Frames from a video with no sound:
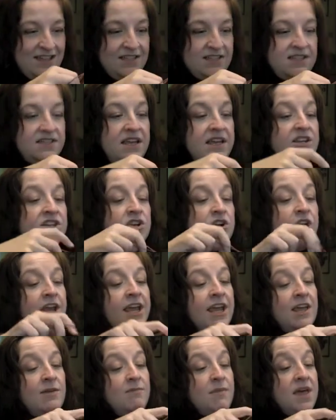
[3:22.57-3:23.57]
Send your
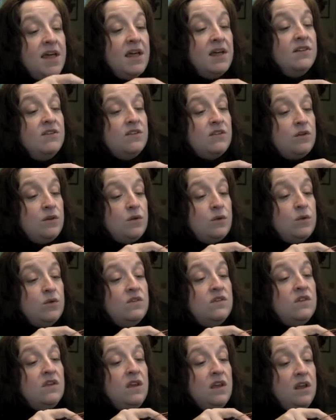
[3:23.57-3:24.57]
hate mail to
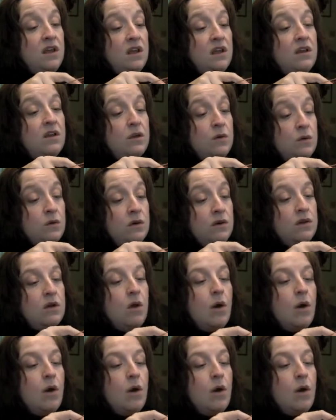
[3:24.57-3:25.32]
Tina Newton.